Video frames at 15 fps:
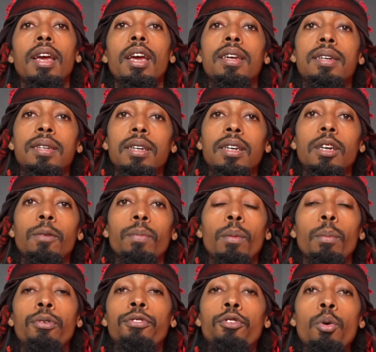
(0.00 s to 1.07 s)
See,
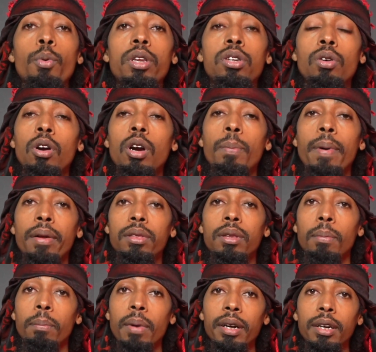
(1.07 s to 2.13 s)
before we talk about the
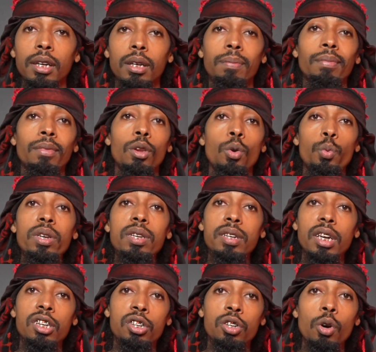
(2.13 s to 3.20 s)
money, we
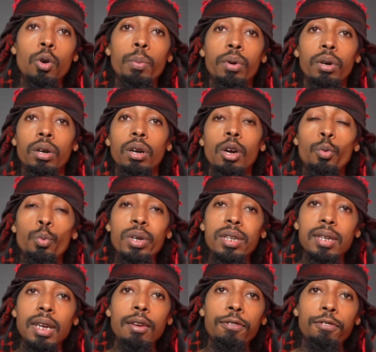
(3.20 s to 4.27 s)
say sober, we
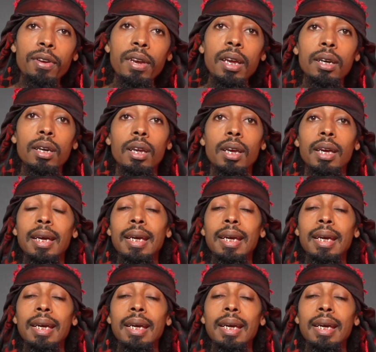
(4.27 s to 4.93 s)
say fit.